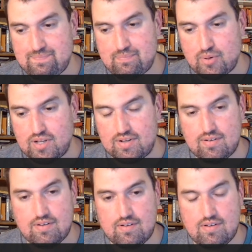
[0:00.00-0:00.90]
But
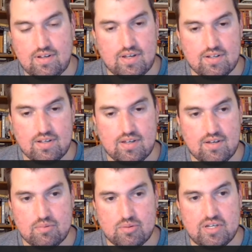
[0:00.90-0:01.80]

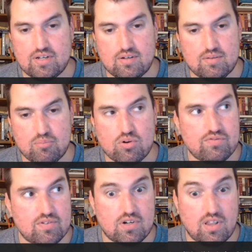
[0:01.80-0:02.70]
it would be more
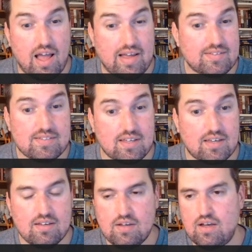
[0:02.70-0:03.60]
of an alliance
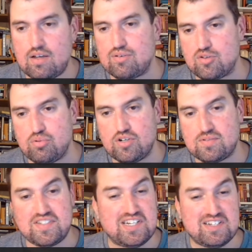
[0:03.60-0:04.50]
thing. I don't know if the Brits
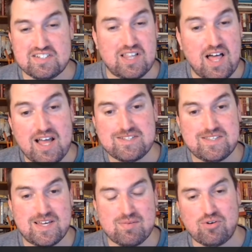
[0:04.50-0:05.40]
would see it as an alliance
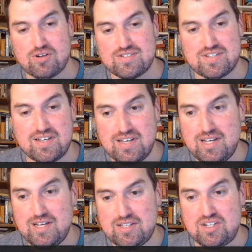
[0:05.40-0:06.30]
thing, more as the
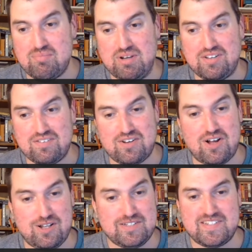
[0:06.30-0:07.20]
Dominions
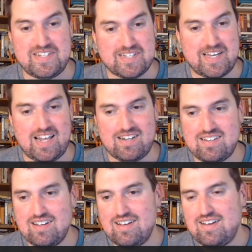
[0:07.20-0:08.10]
not listening
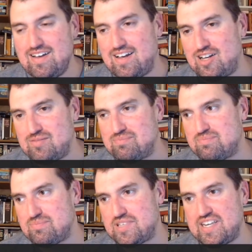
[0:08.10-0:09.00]
again.
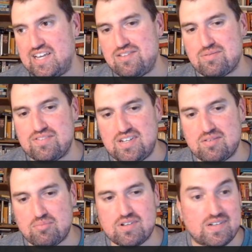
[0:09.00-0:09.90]
The Canadians would have seen it
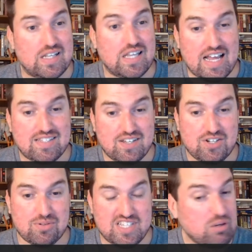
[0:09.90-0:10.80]
as more of an alliance
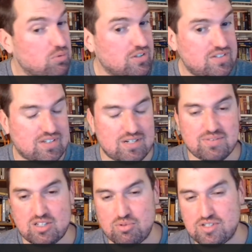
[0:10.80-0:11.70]
issue as equals. I don't
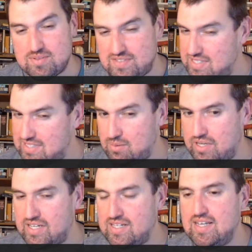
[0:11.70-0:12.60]
think the Brits would have seen it that way.